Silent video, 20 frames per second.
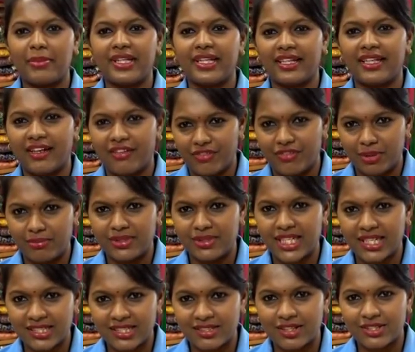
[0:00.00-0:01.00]
Pritika from
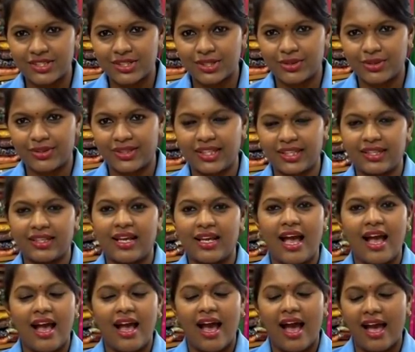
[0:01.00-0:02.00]
Jackson, Nasori.
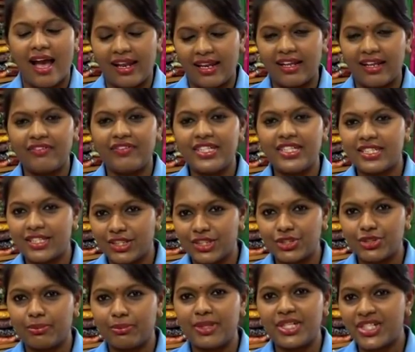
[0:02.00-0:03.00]
I love listening
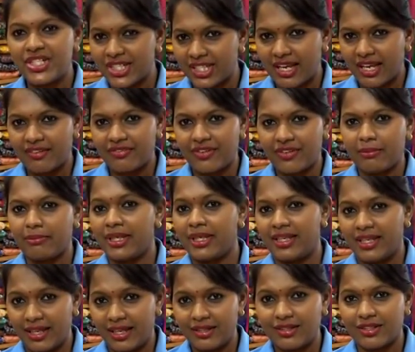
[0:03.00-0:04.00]
to Mirch FM
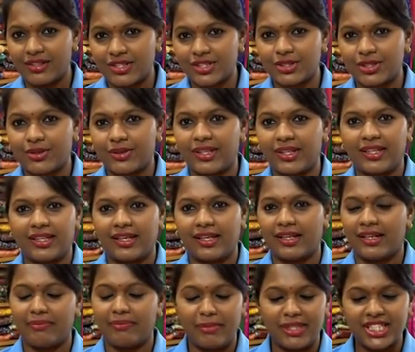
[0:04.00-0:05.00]
here in Nasori.
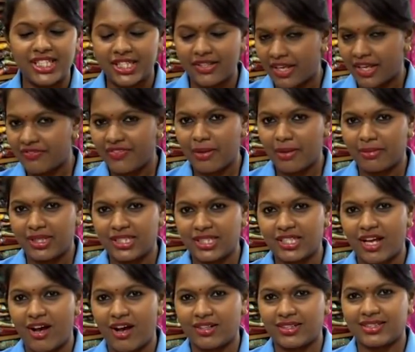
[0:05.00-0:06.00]
Mirch FM is
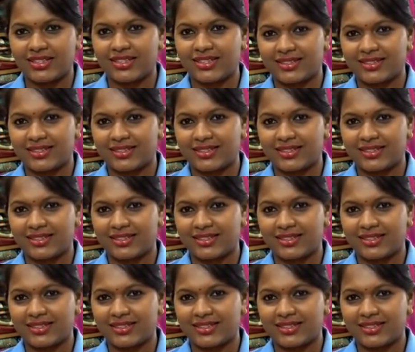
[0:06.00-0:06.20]
hot.